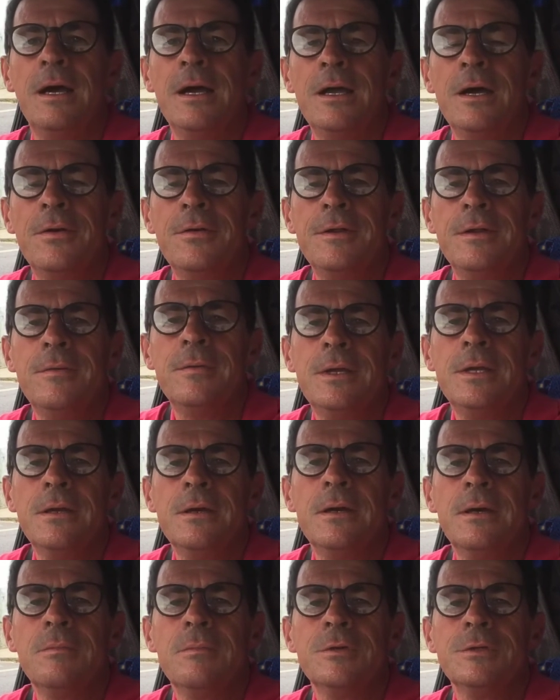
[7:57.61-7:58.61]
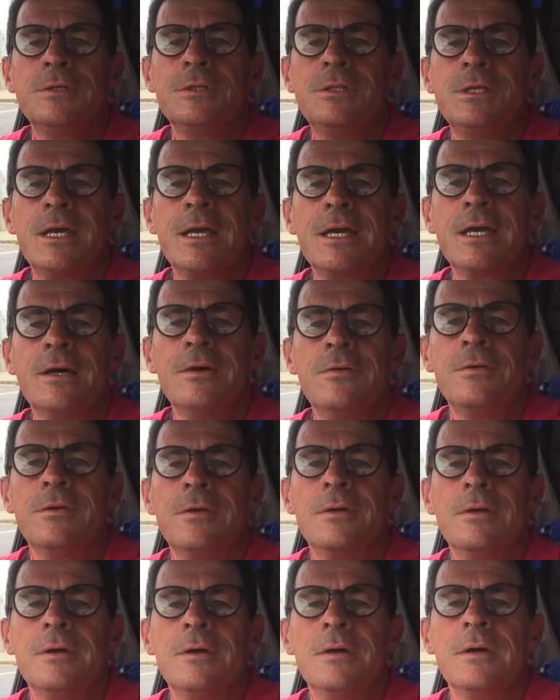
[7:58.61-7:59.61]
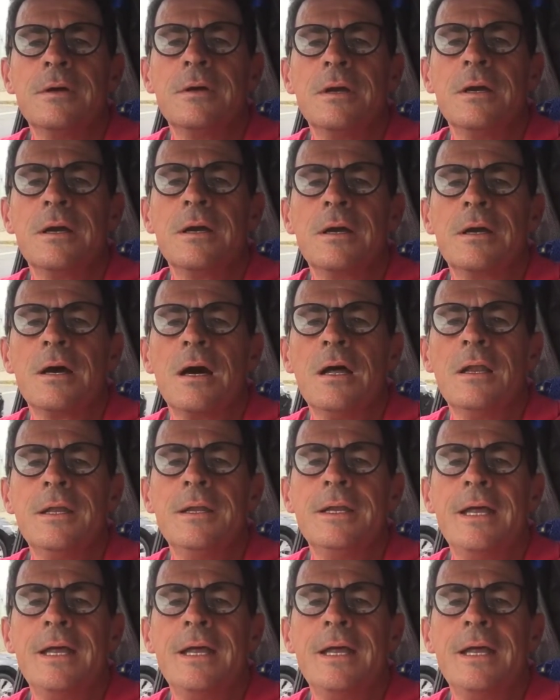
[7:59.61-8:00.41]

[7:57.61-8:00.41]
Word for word: Or did we? I must check out. Colin